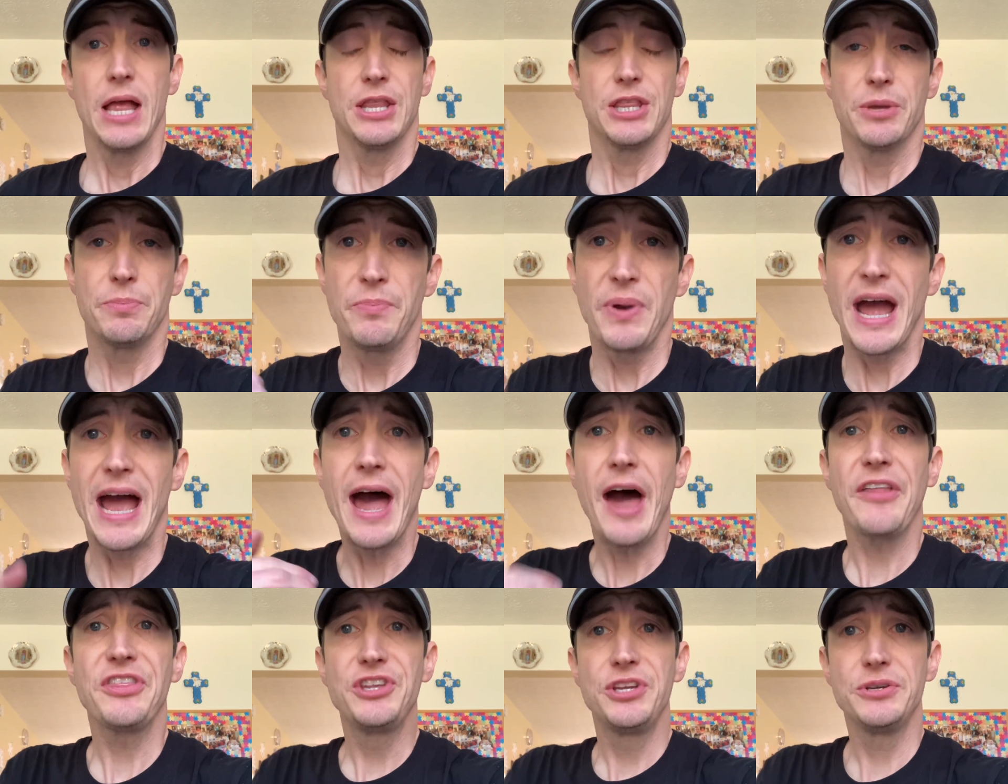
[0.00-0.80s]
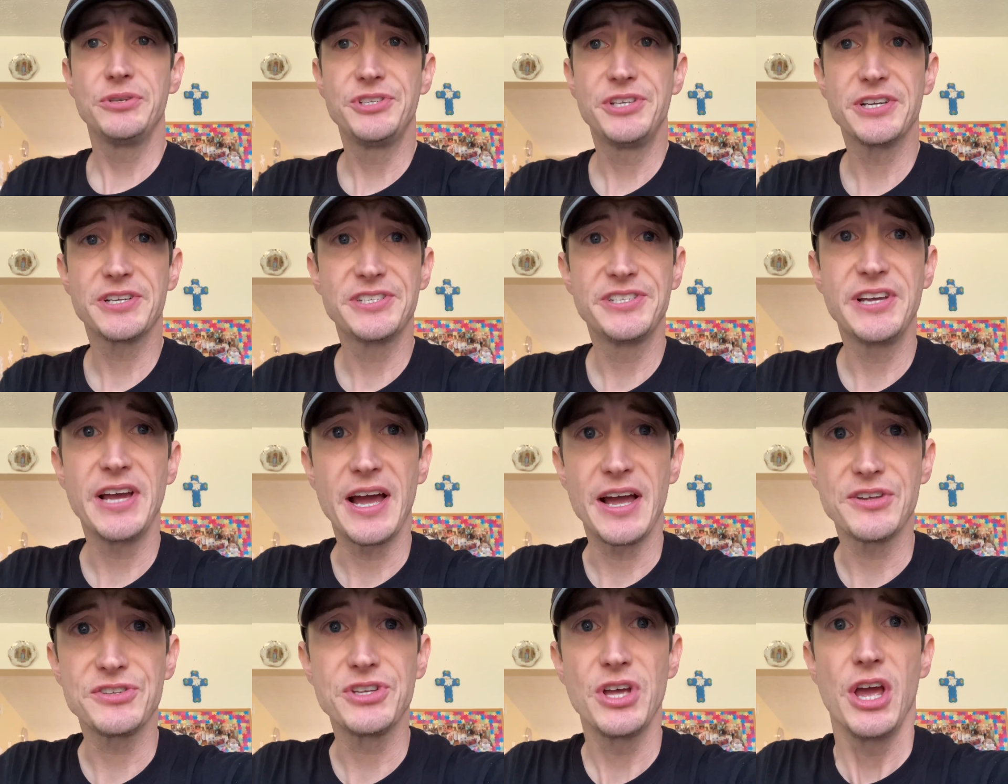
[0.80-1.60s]
The path to
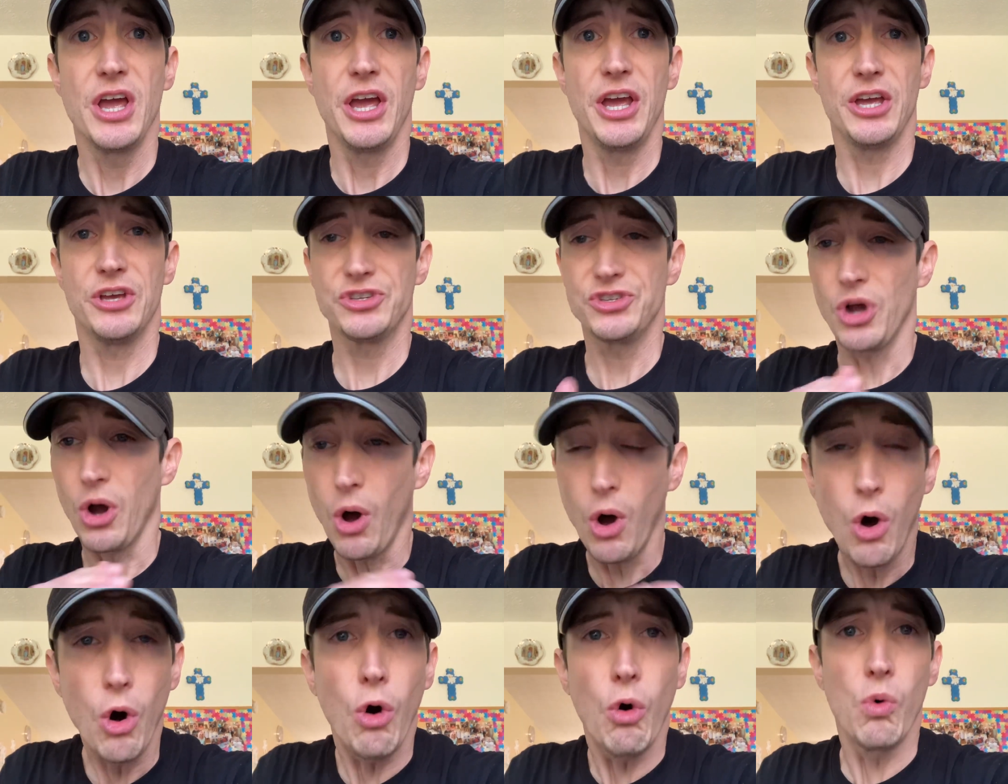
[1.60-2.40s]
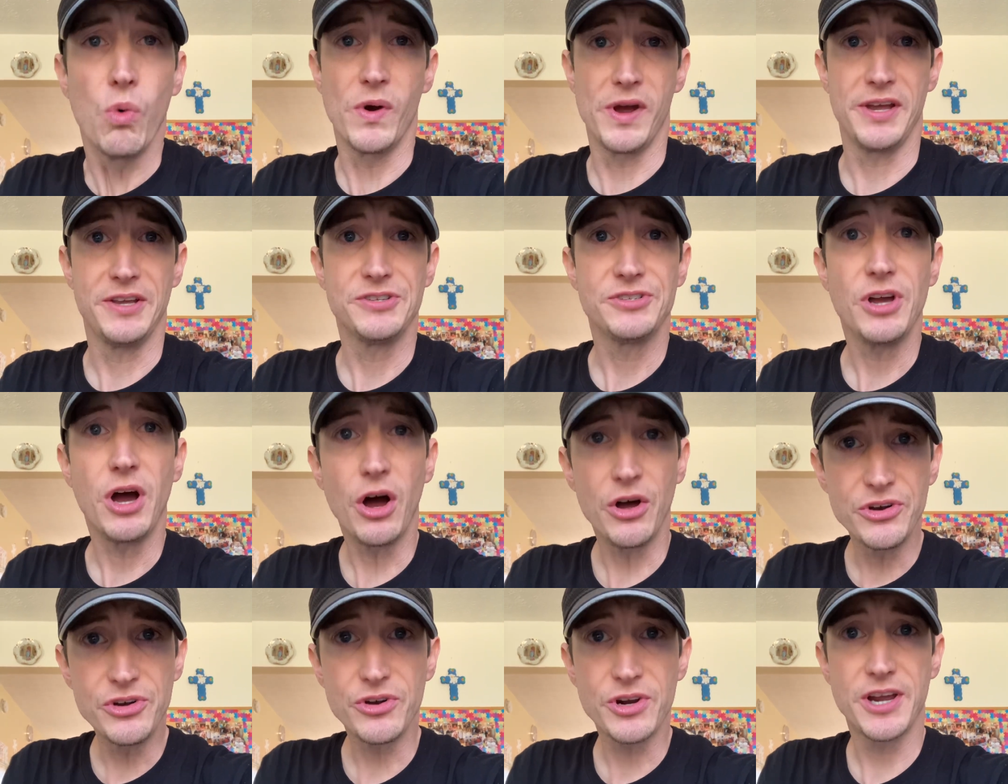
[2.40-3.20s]
success is always
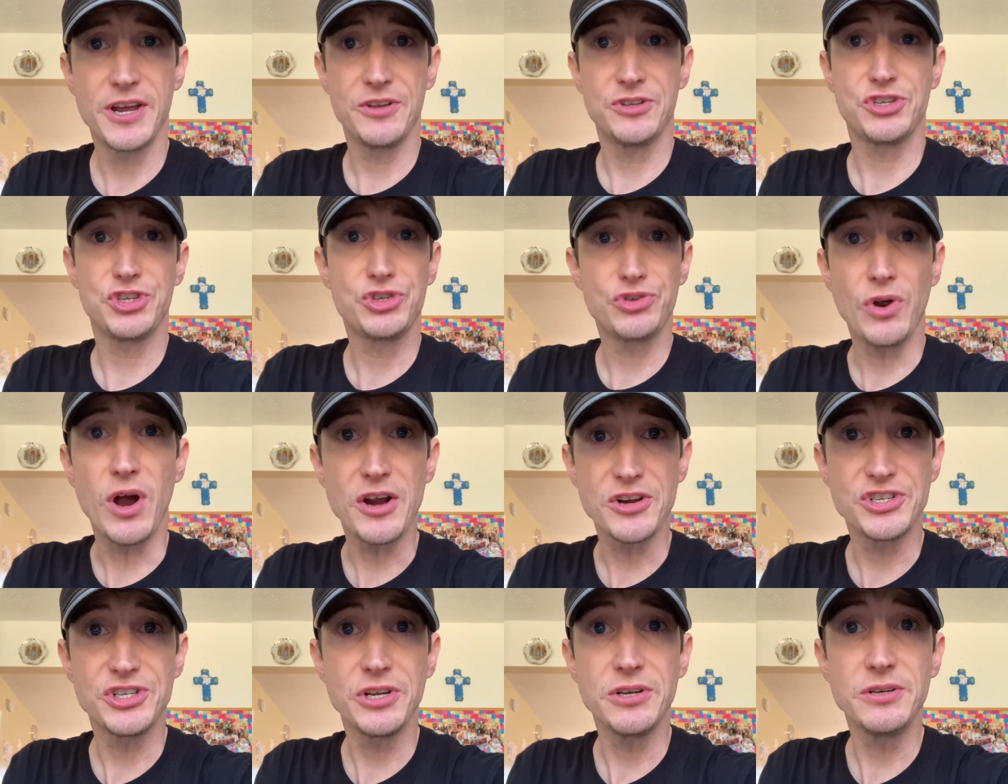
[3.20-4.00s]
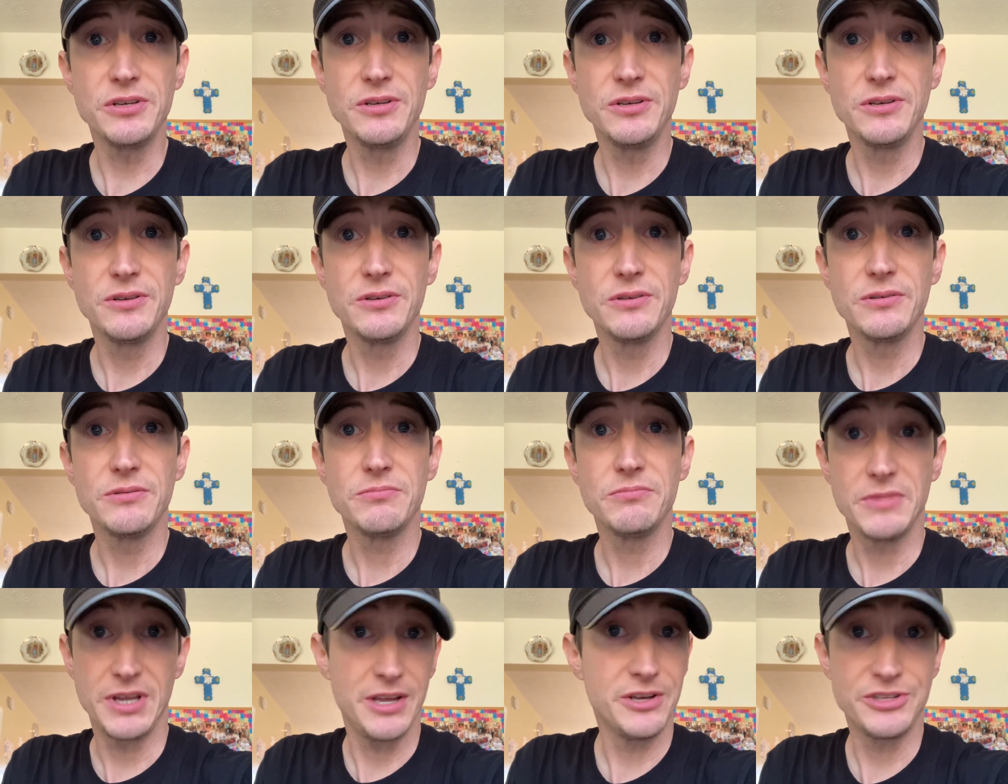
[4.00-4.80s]
under construction
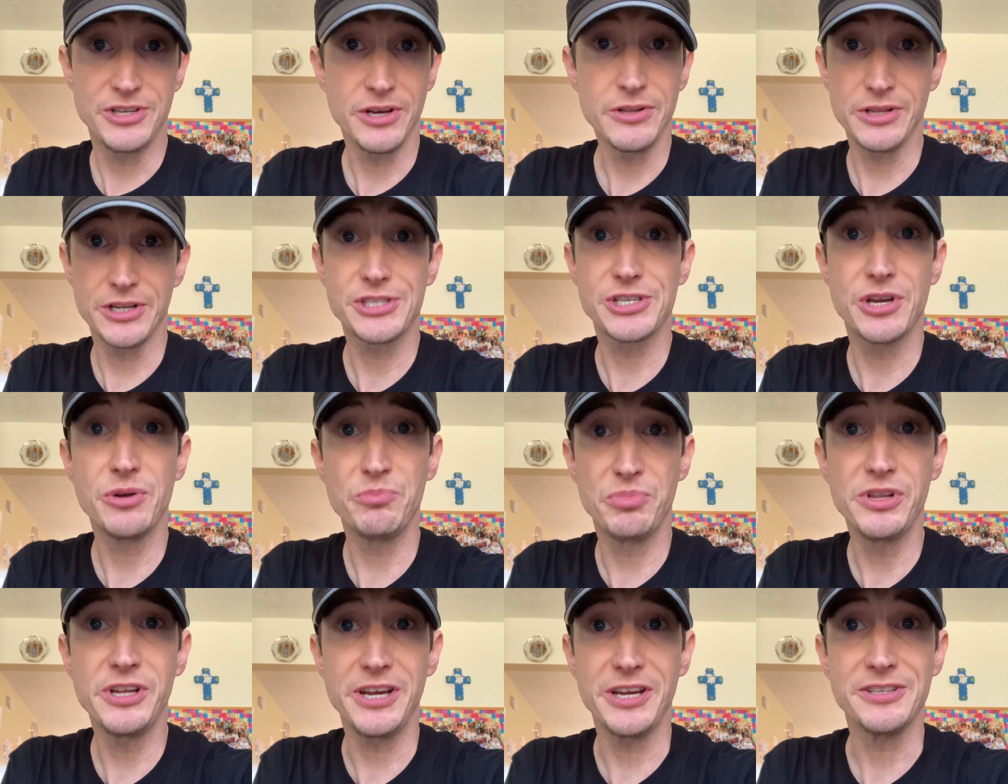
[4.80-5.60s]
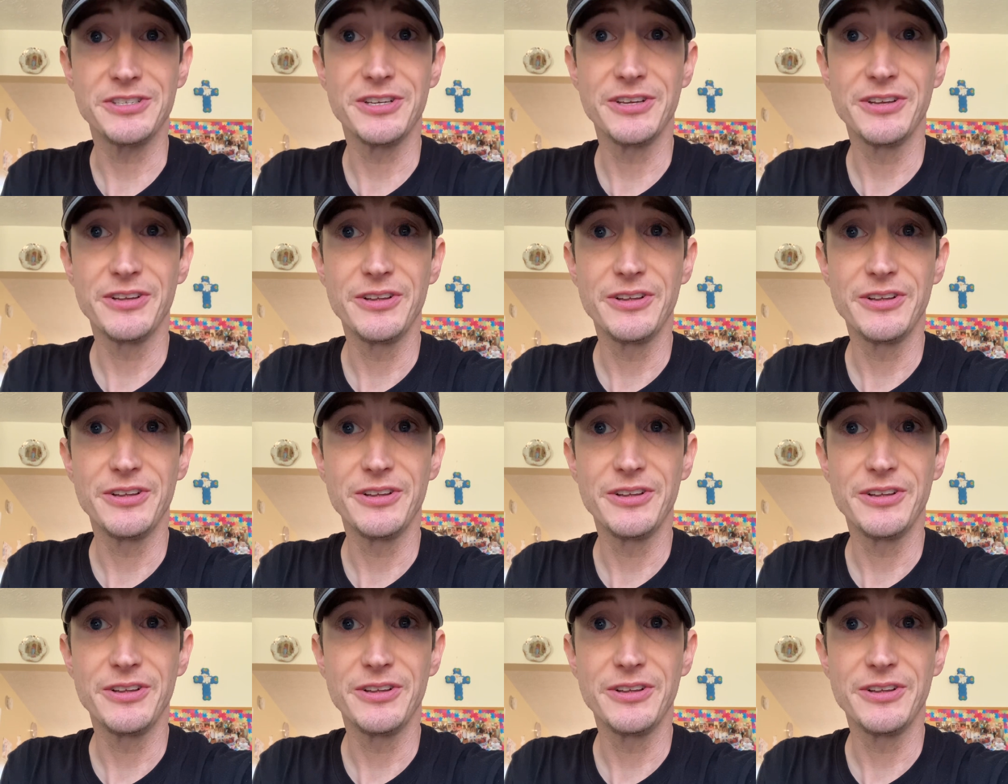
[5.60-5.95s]
until it's complete.